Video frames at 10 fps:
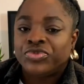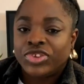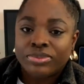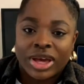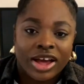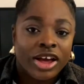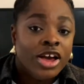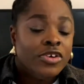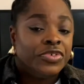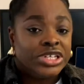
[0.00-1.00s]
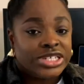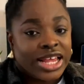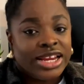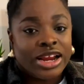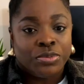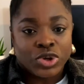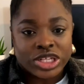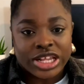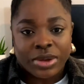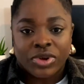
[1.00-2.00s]
Figma, for designing and
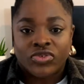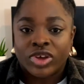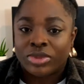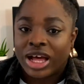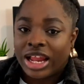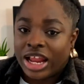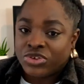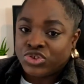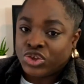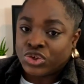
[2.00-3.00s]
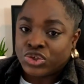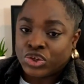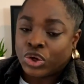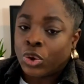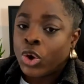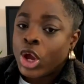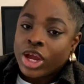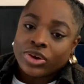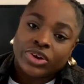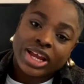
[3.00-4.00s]
prototyping, Figma allows you to
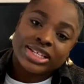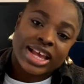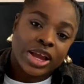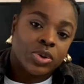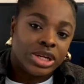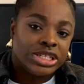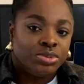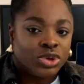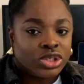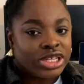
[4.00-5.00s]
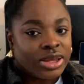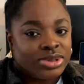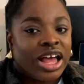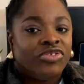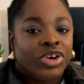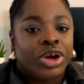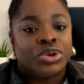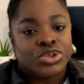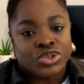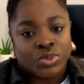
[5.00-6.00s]
create high quality prototypes that are very
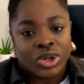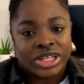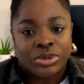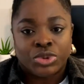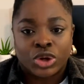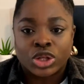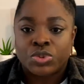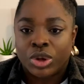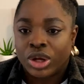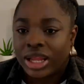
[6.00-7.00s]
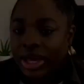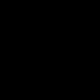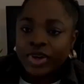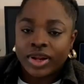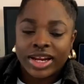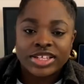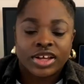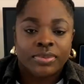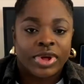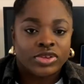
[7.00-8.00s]
close to what the end product will look like. Moving on, let's
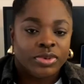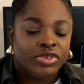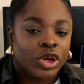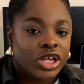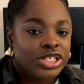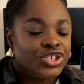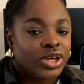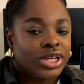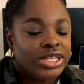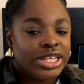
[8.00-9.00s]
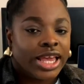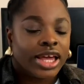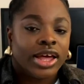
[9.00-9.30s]
talk about some of the courses you can take.